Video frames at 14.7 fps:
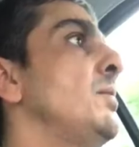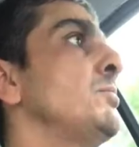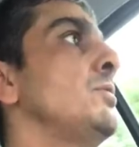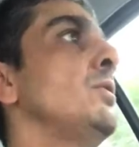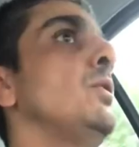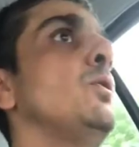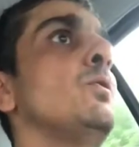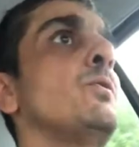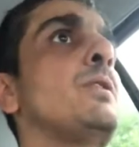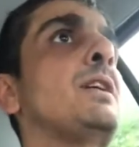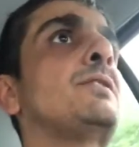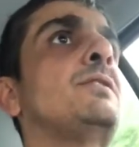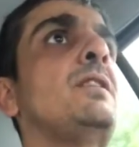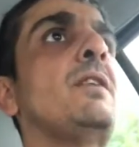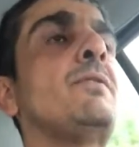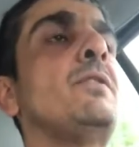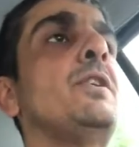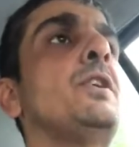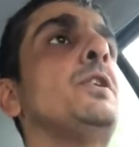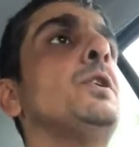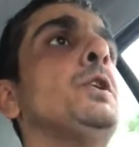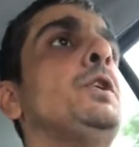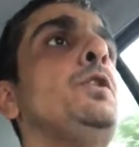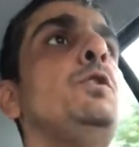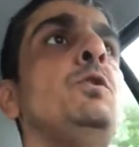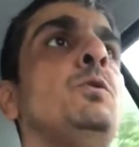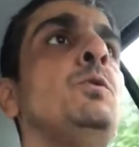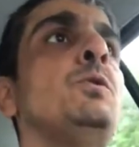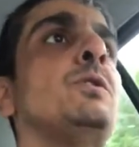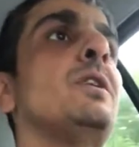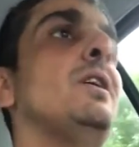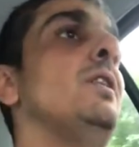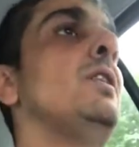So that's definitely good news.